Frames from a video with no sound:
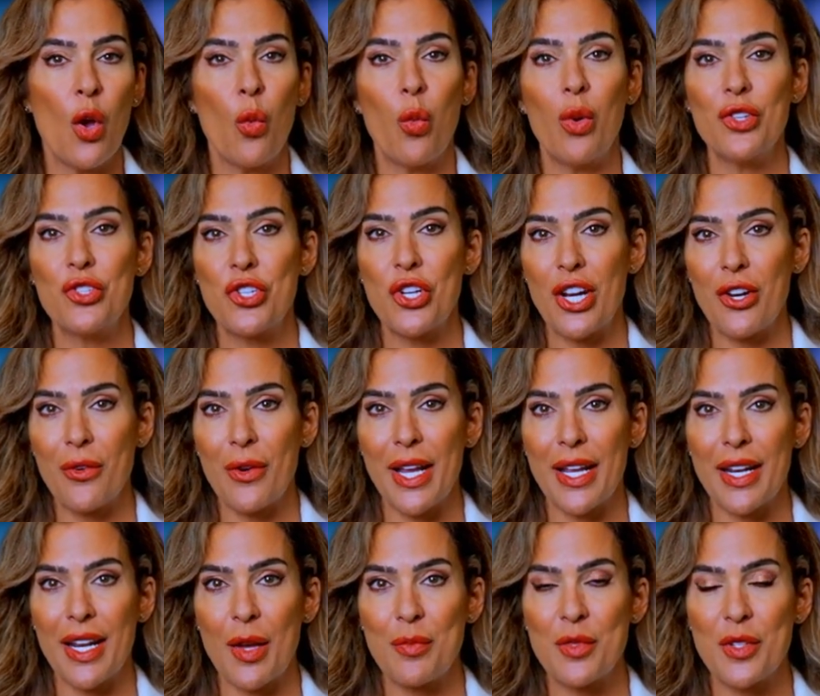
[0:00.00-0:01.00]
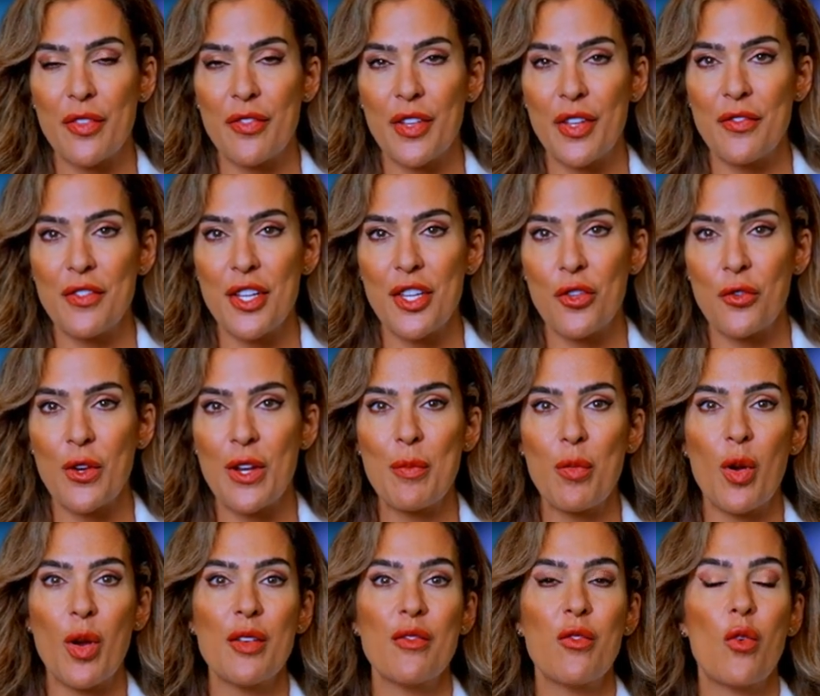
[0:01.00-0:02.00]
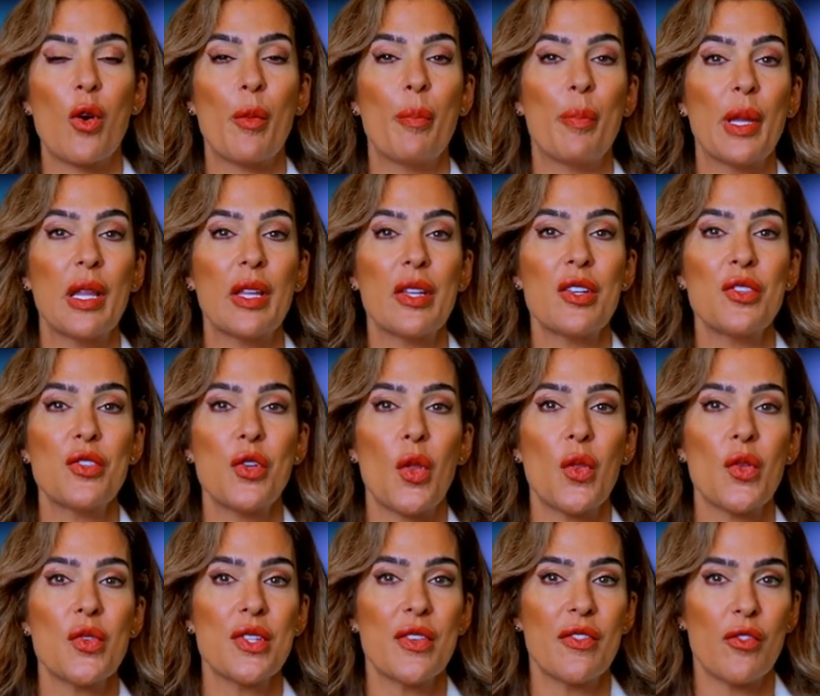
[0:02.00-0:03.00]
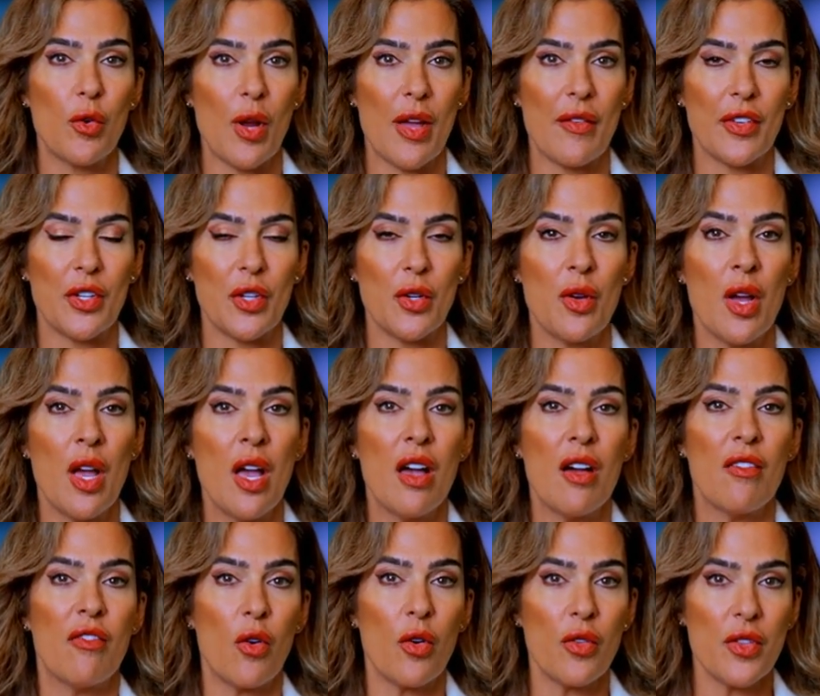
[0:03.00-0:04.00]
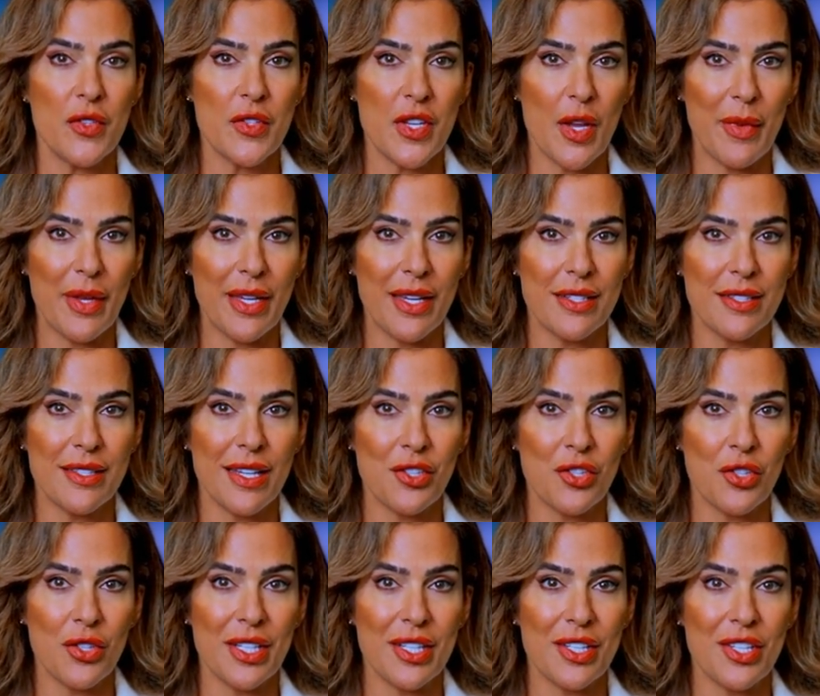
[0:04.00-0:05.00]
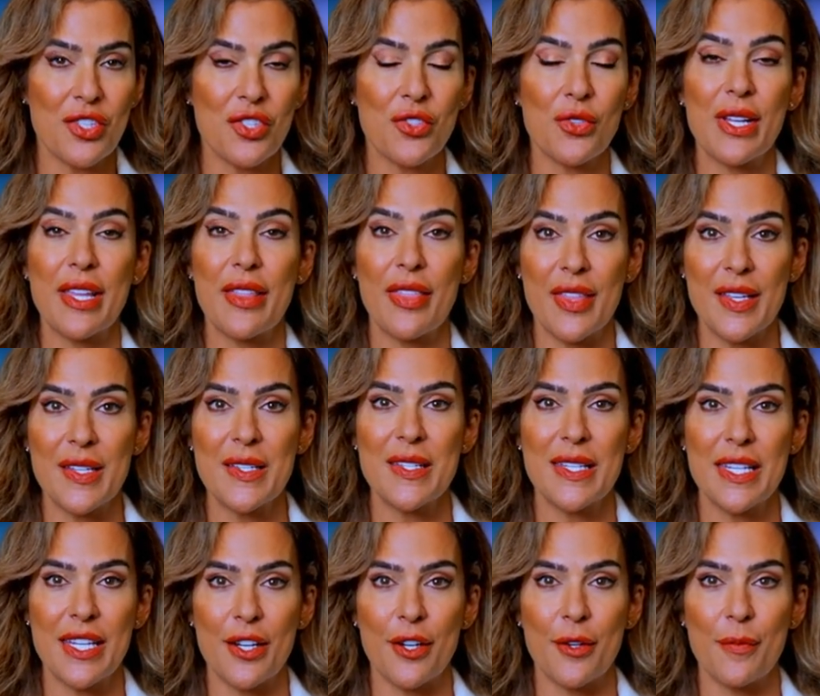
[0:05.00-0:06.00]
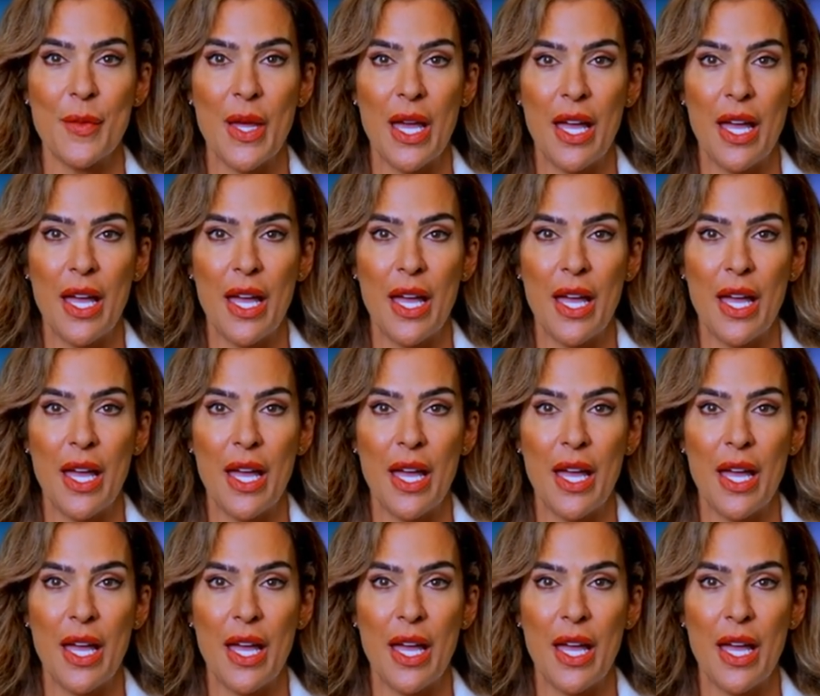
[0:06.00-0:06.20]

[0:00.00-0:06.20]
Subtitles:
will generate up to $53.4 billion of revenue for the semiconductor industry this year.